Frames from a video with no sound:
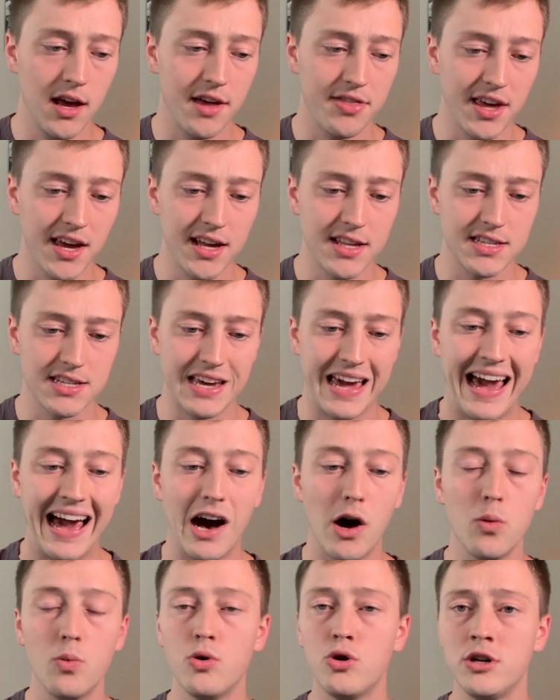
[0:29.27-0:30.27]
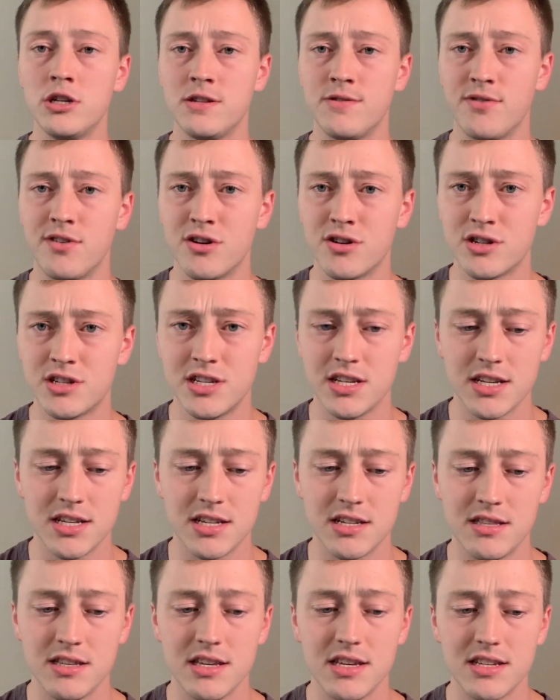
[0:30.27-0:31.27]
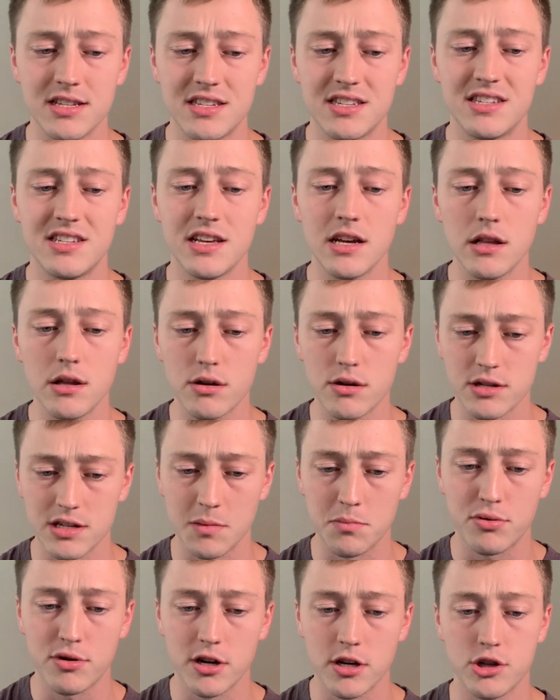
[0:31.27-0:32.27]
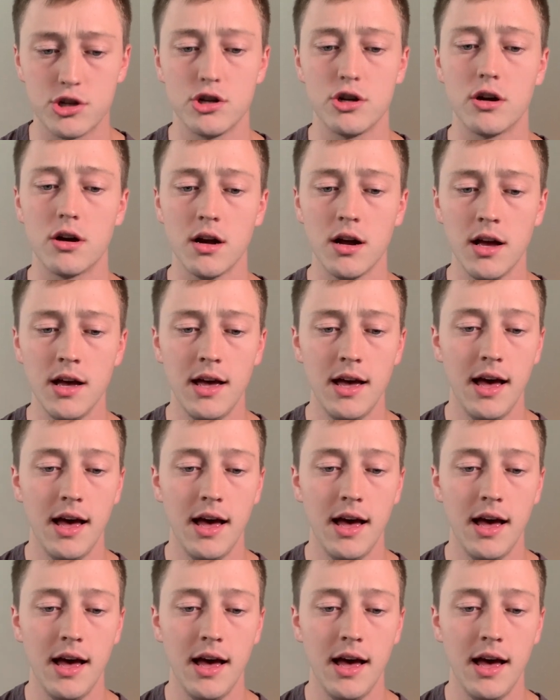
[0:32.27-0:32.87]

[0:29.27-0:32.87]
I think it's Cowboys versus the Steelers, I'm pretty sure.